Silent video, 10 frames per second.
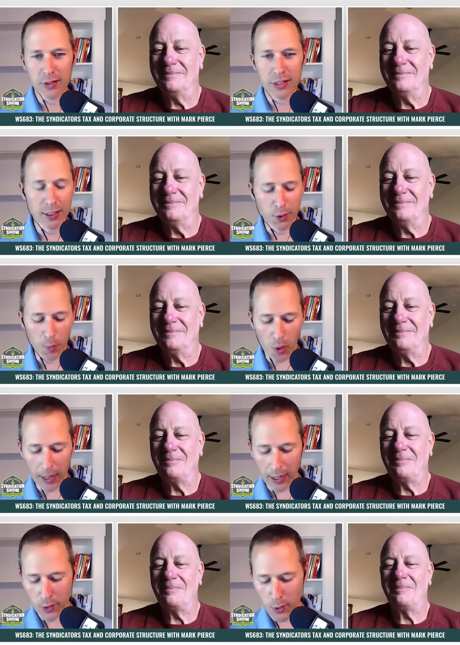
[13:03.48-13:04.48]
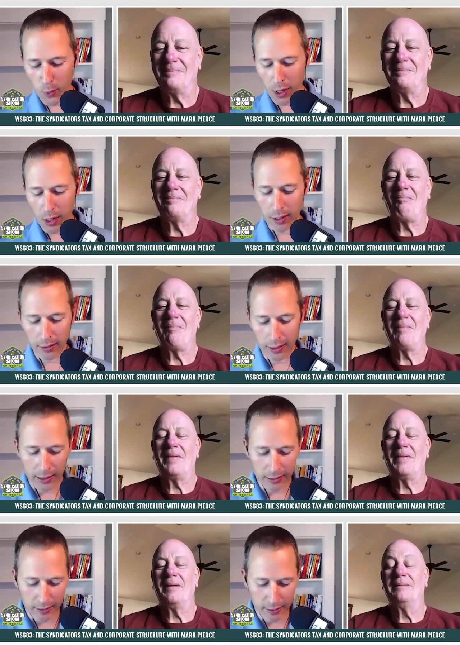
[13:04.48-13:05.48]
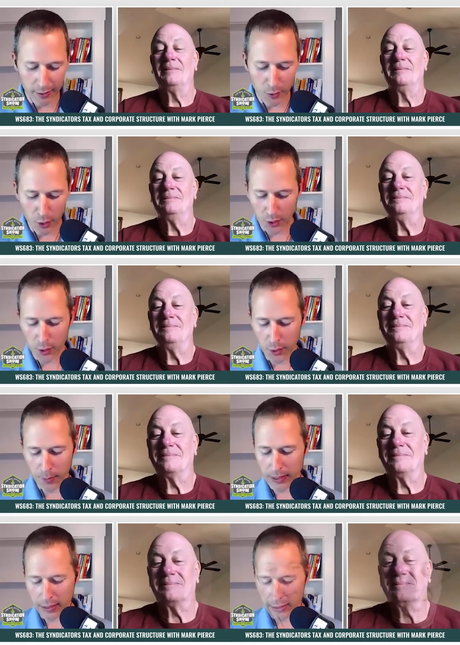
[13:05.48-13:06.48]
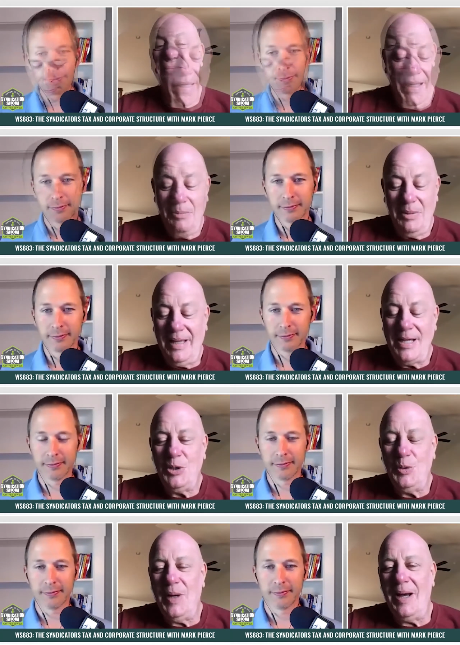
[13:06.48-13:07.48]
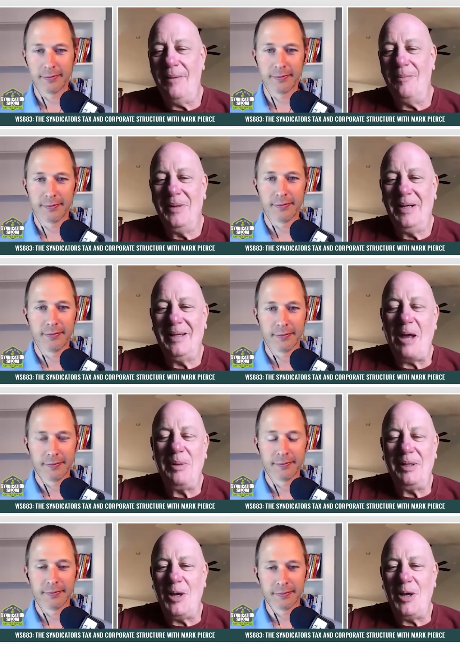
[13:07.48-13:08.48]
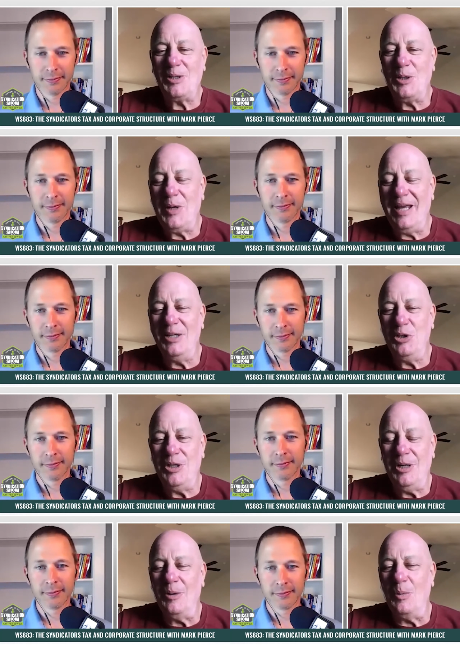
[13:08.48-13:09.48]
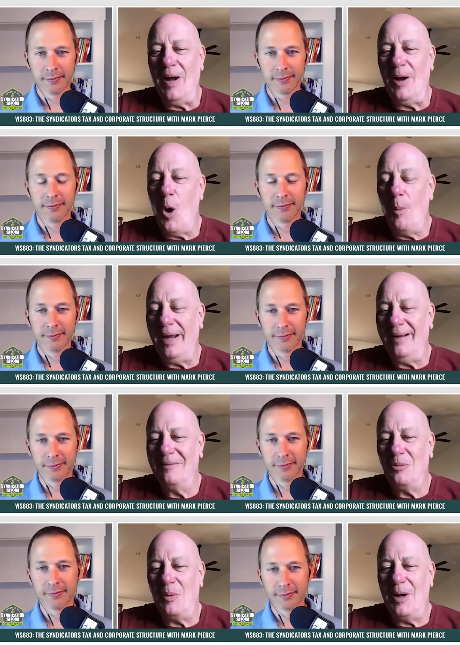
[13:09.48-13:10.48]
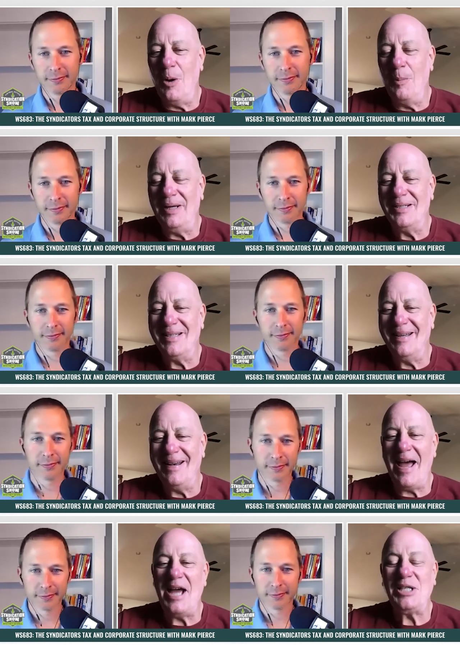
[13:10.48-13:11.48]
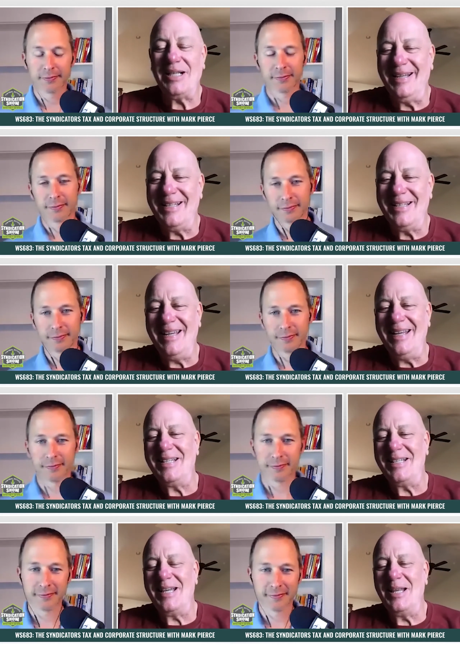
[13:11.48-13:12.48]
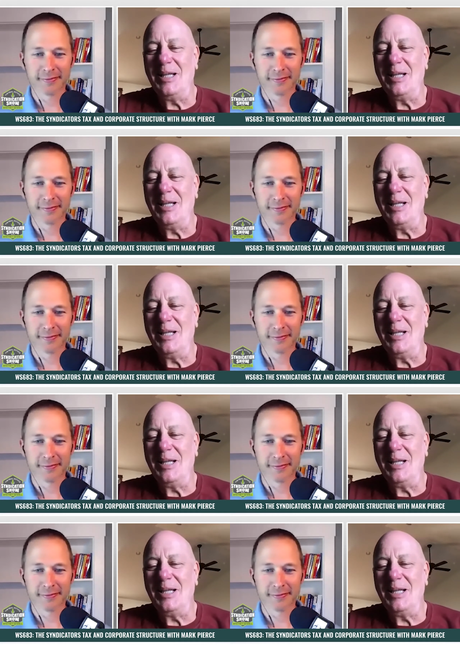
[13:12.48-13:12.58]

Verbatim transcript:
Speaker 1: a little more about who you are and and uh, your your business.
Speaker 2: Be glad to. Uh, Cloud Peak Law is located in Sheridan, Wyoming. Wyoming is an isolated state, to say the